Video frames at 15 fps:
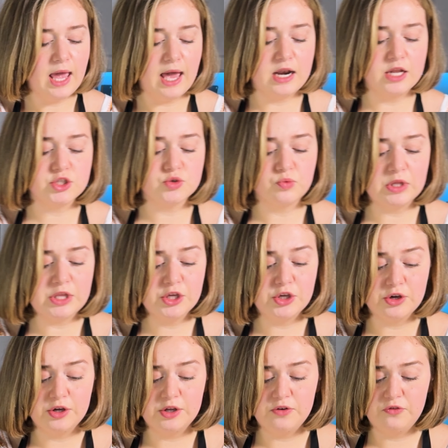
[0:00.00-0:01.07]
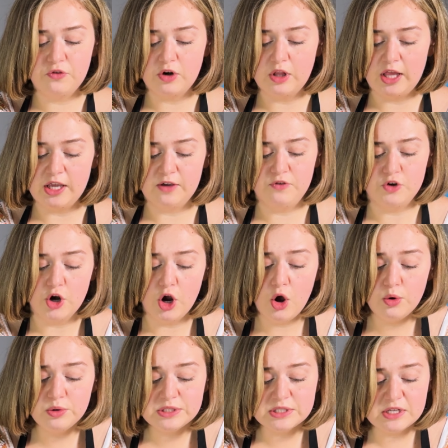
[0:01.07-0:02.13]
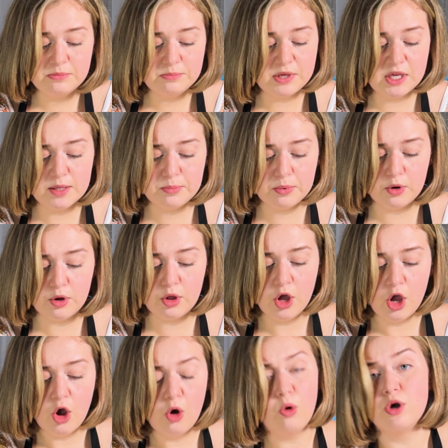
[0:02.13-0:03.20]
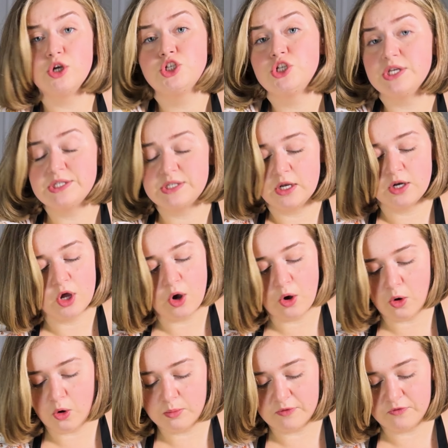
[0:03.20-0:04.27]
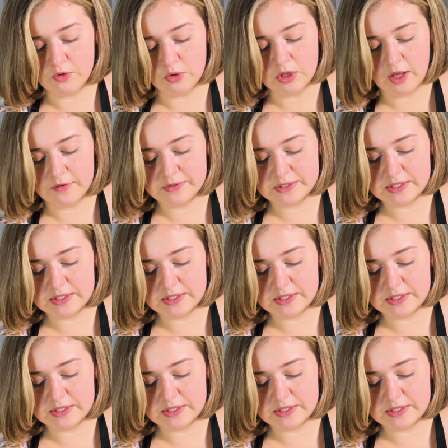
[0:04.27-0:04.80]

and it's really good for like if you're hosting people or just at home if you love